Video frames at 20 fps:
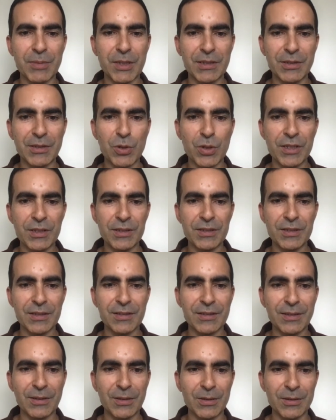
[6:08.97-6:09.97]
but trained
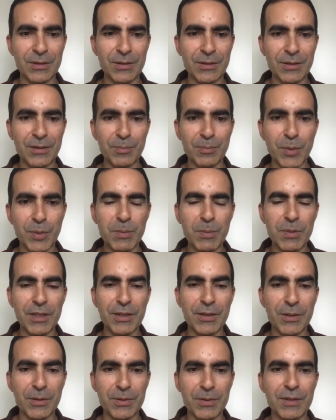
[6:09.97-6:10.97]
it on a
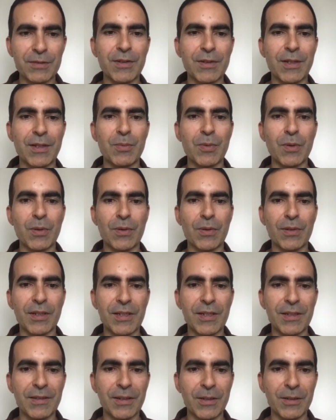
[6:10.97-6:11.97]
public code available on
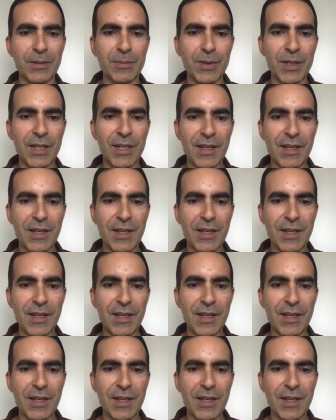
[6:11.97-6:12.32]
GitHub.